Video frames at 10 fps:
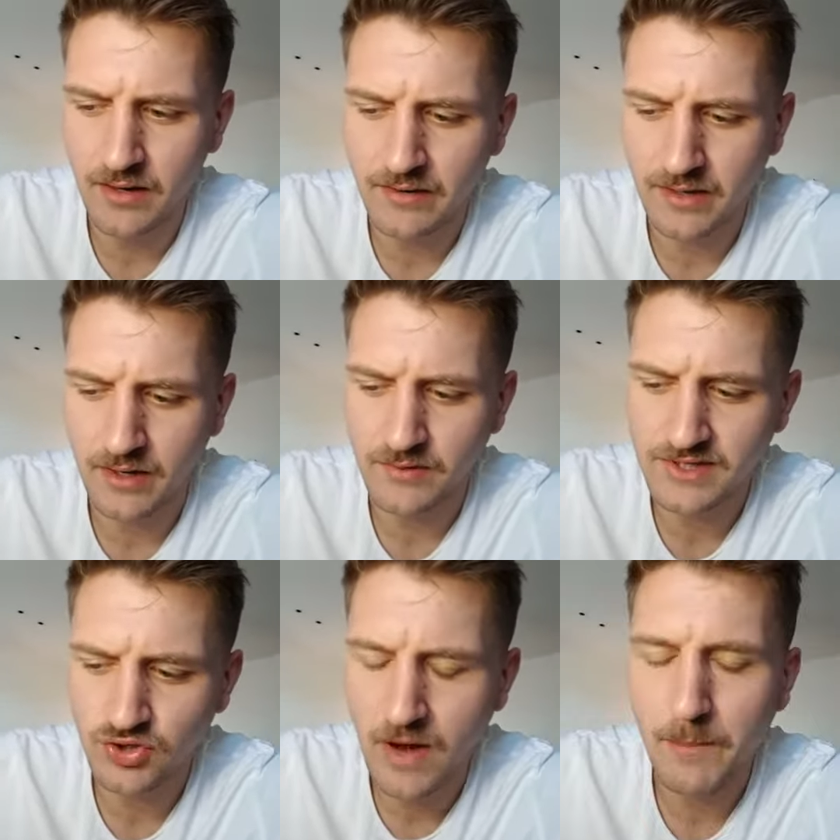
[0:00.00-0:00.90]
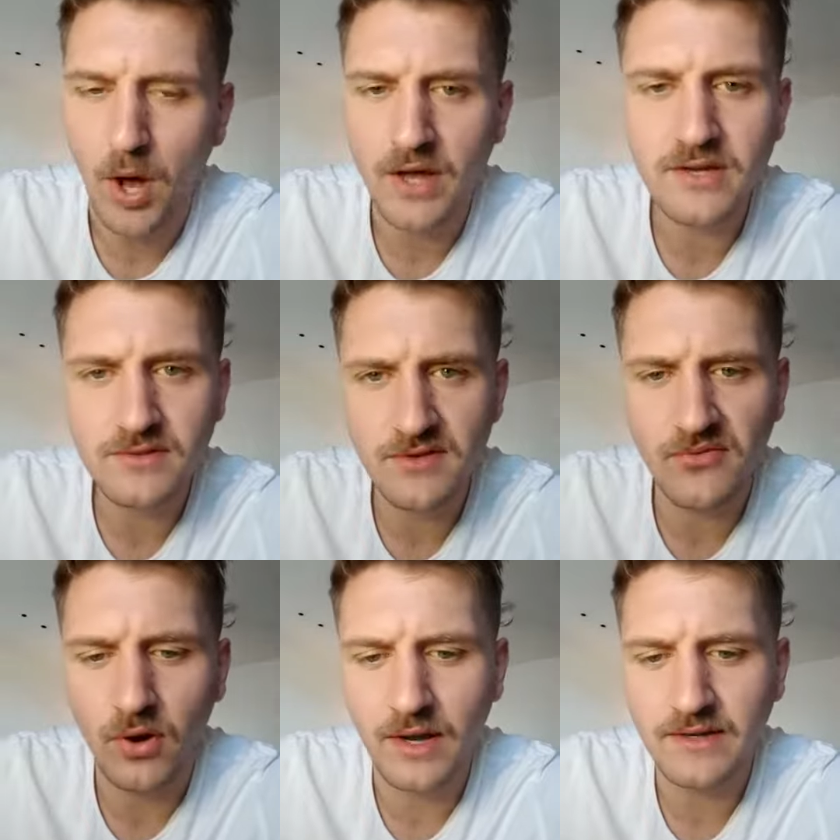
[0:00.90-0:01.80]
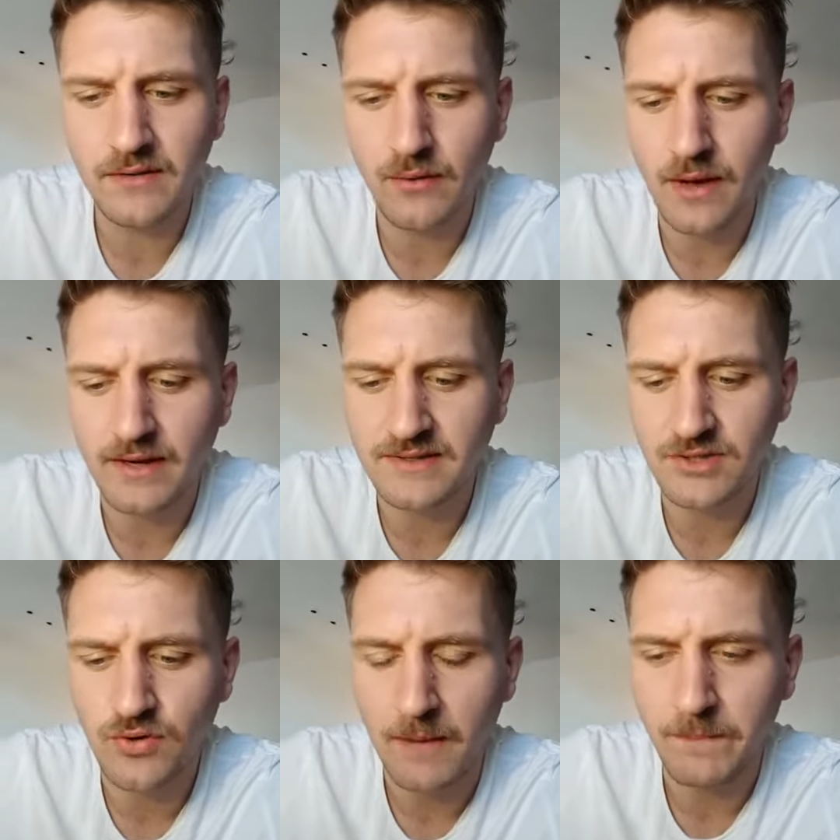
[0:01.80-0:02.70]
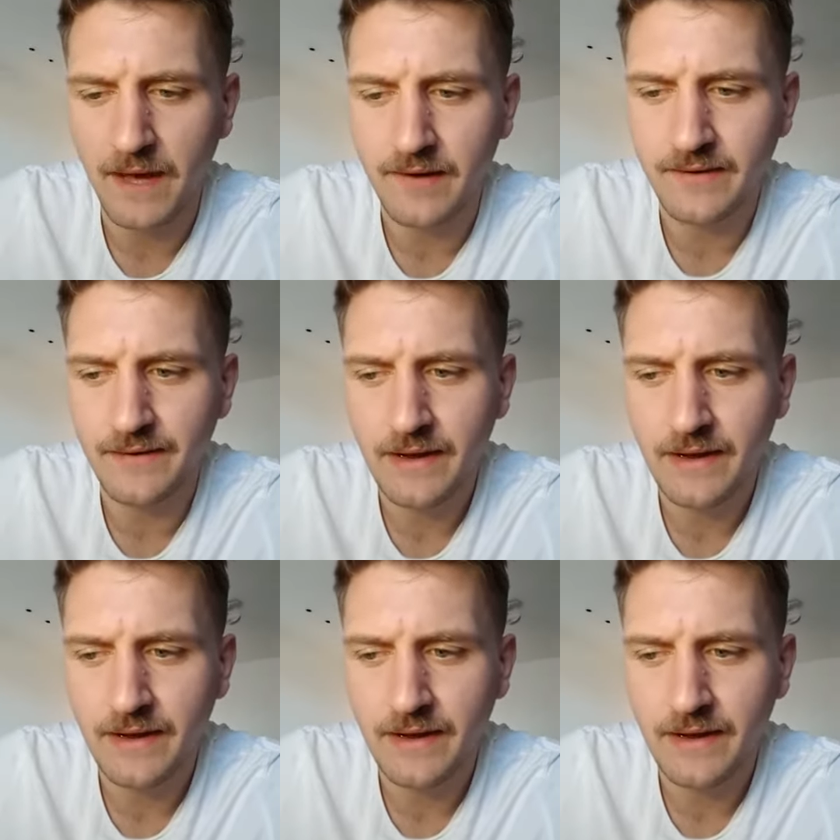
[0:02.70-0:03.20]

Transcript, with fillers: you know, it's a trap I used to fall into and it's a trap that